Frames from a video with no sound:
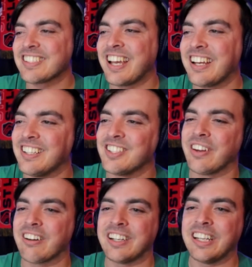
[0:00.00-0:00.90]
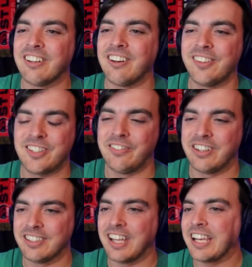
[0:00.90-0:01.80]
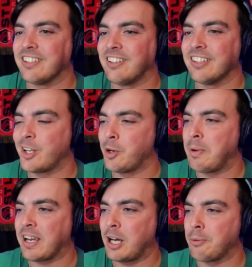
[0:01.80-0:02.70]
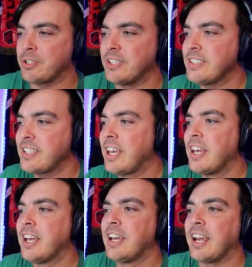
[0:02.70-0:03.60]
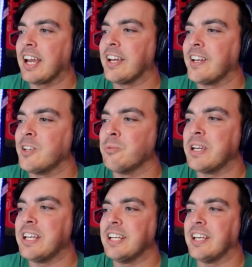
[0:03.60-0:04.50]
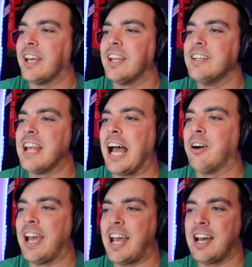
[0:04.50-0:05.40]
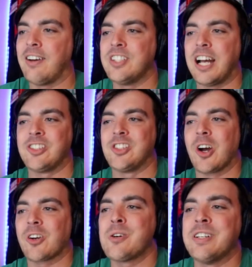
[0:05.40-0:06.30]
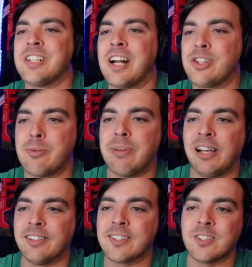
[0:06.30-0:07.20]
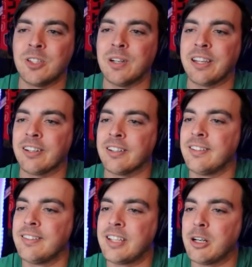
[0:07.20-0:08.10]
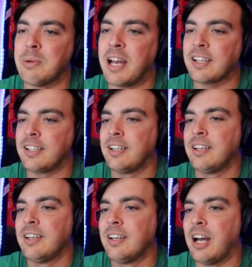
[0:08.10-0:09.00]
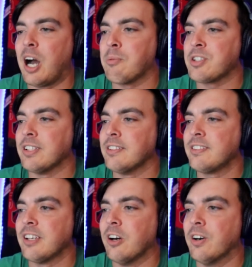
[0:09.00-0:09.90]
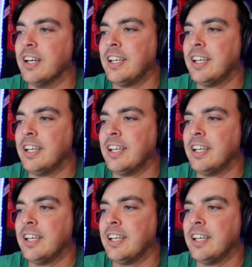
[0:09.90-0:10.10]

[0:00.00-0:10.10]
uh, Canada is very, also very light on center back options. And we now have Josh Yaro and Jonathan Bell as our two other center back options. So